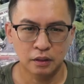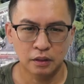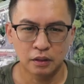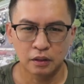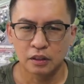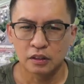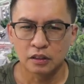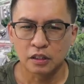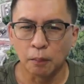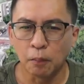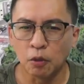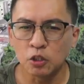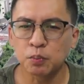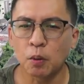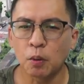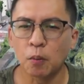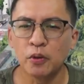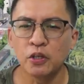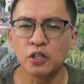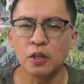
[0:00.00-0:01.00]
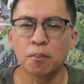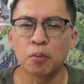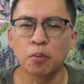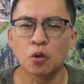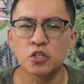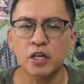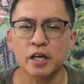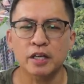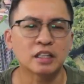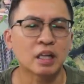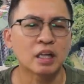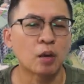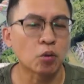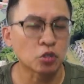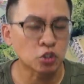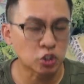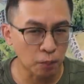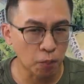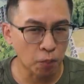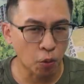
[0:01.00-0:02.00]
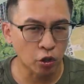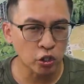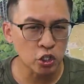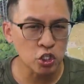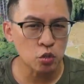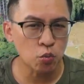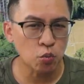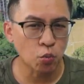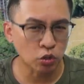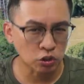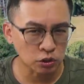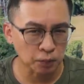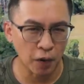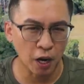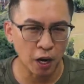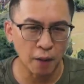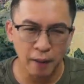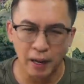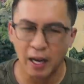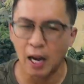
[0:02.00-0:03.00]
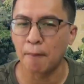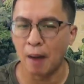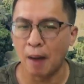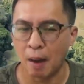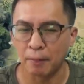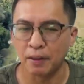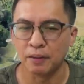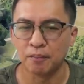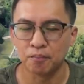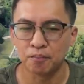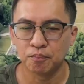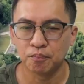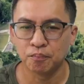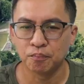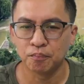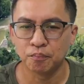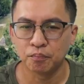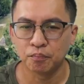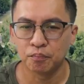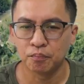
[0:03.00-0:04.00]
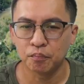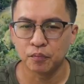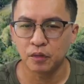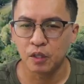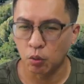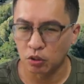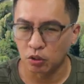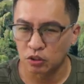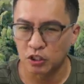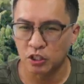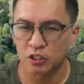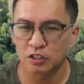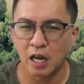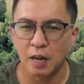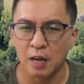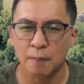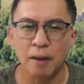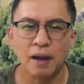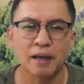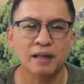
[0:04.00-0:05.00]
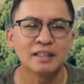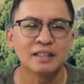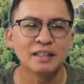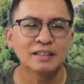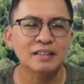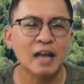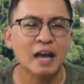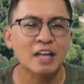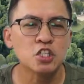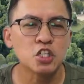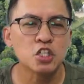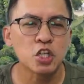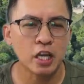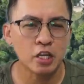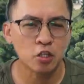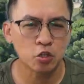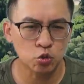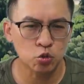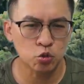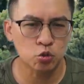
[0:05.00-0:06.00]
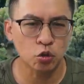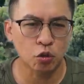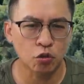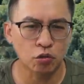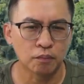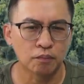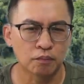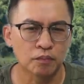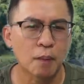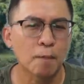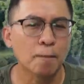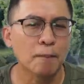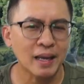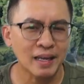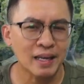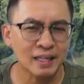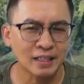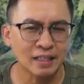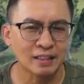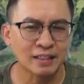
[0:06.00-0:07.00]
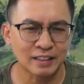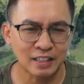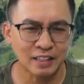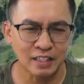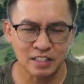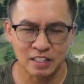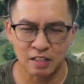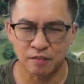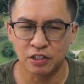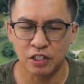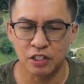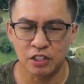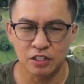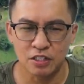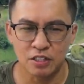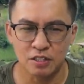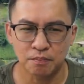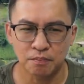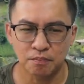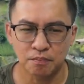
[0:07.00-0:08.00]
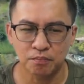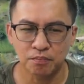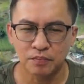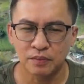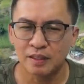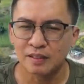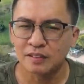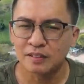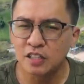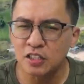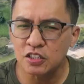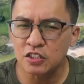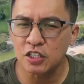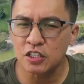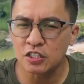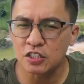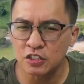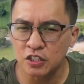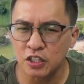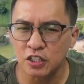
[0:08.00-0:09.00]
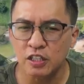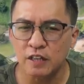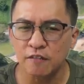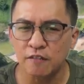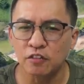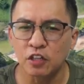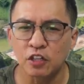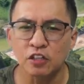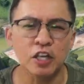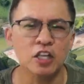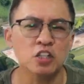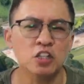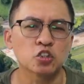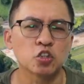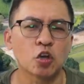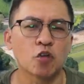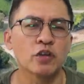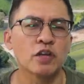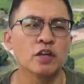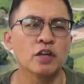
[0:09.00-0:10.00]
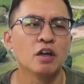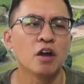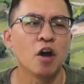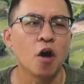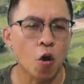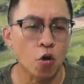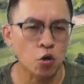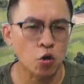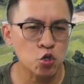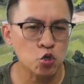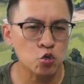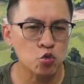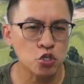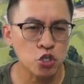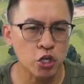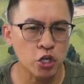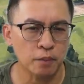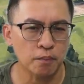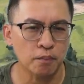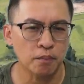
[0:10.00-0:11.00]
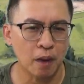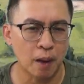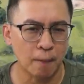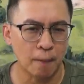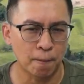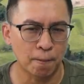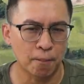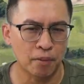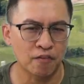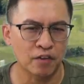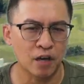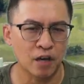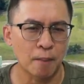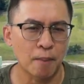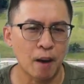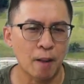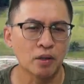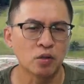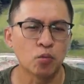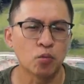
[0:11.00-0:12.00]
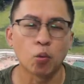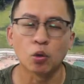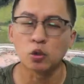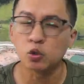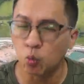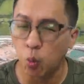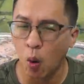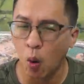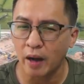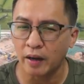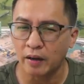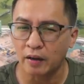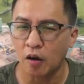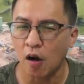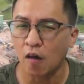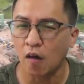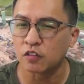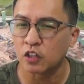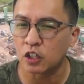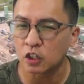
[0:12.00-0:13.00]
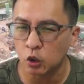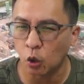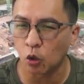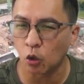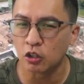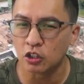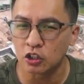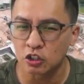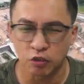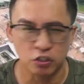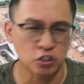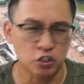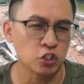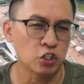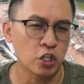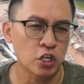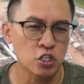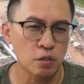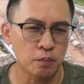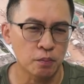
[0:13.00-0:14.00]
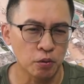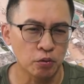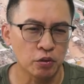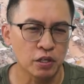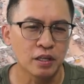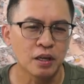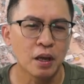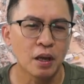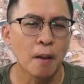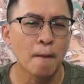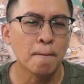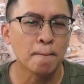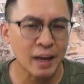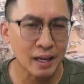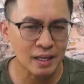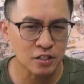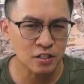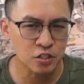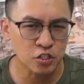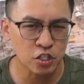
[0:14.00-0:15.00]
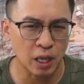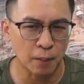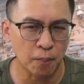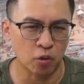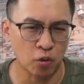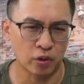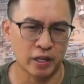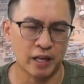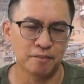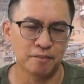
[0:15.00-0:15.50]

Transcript: The most prominent project that was demolished was Perbank Apartment. It was designed by Tan Cheng Seong back in the 1970s. This distinctive 38-story horseshoe-shaped private apartment was one of the tallest residential buildings back in Singapore then.